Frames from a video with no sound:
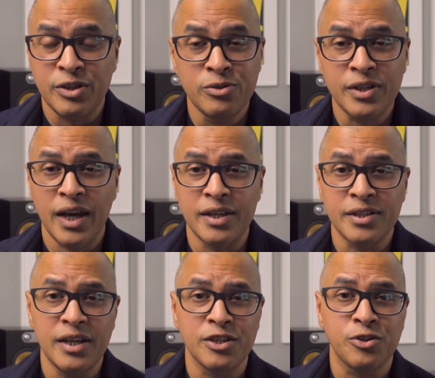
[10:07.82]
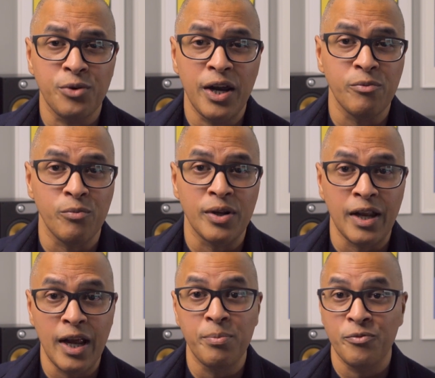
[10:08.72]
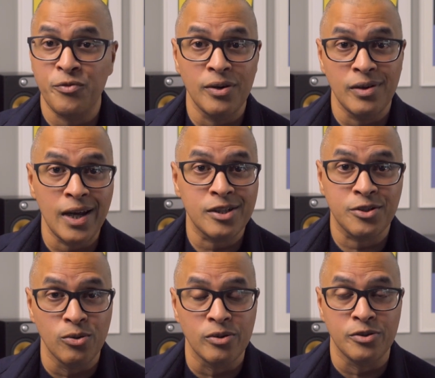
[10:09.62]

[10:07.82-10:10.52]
use case is great when an amplifier lacks tone